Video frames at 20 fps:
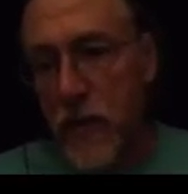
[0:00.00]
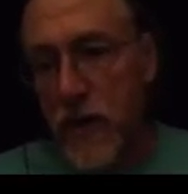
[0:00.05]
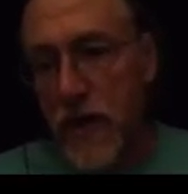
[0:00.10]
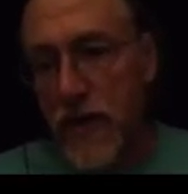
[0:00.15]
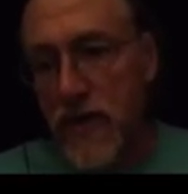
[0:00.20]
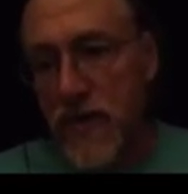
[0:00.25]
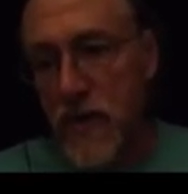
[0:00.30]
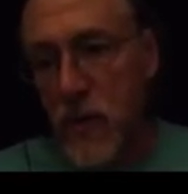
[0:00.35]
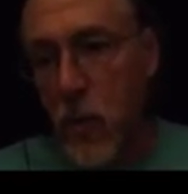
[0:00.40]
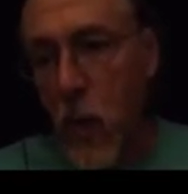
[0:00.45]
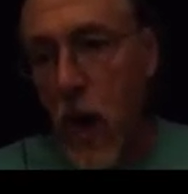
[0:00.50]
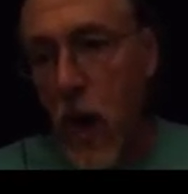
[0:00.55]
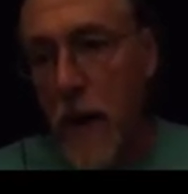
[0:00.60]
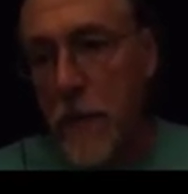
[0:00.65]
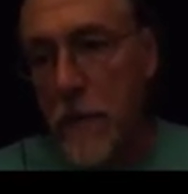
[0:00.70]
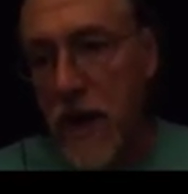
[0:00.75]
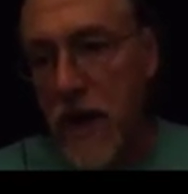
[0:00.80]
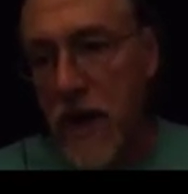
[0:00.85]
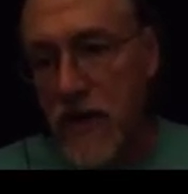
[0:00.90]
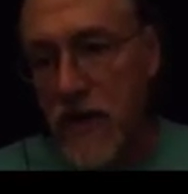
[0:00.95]
when it's
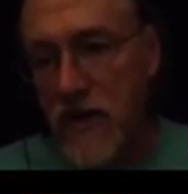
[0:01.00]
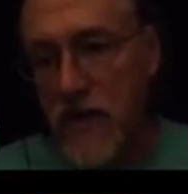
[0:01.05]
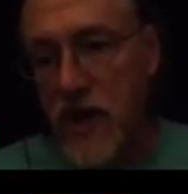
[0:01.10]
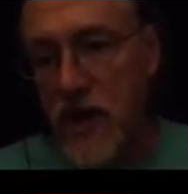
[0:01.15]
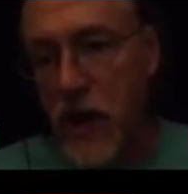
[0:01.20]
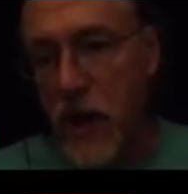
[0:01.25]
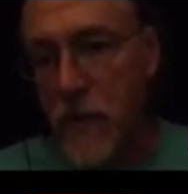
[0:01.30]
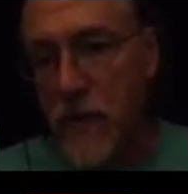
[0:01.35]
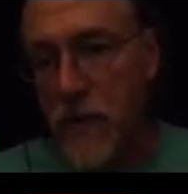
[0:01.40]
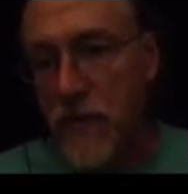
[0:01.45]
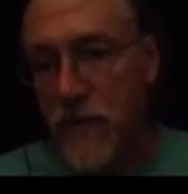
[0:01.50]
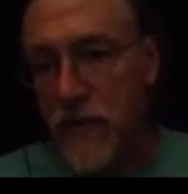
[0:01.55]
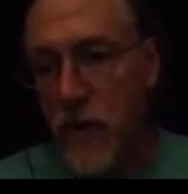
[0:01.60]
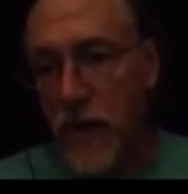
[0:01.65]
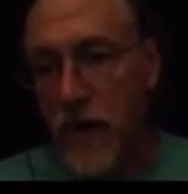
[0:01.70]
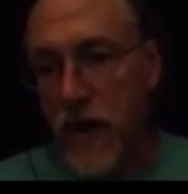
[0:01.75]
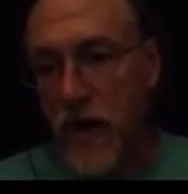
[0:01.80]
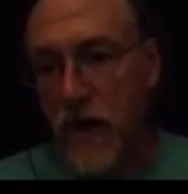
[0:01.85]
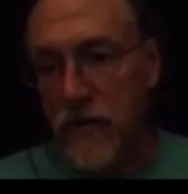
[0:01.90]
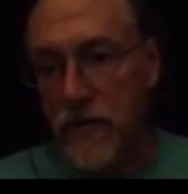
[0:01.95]
1 minute to go before
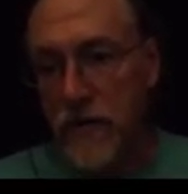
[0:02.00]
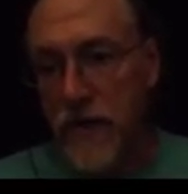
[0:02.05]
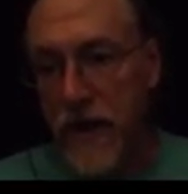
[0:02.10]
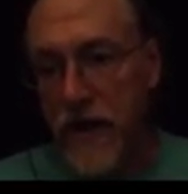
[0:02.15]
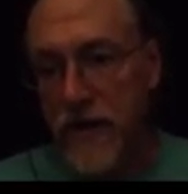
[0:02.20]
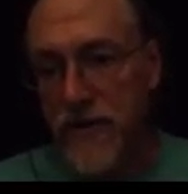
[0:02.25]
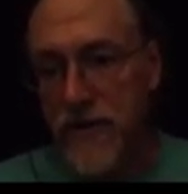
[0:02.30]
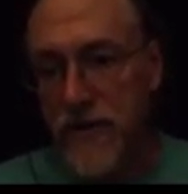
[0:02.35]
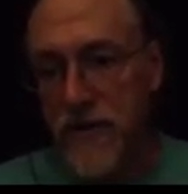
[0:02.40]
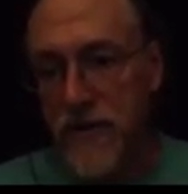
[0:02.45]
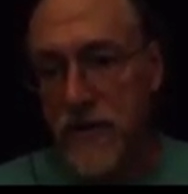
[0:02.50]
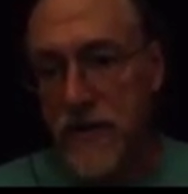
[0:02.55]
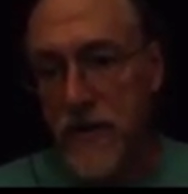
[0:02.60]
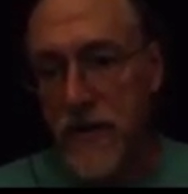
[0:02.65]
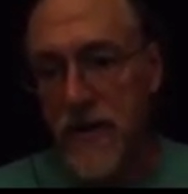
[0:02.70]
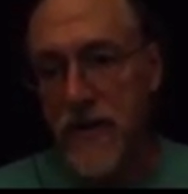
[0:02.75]
an occultation.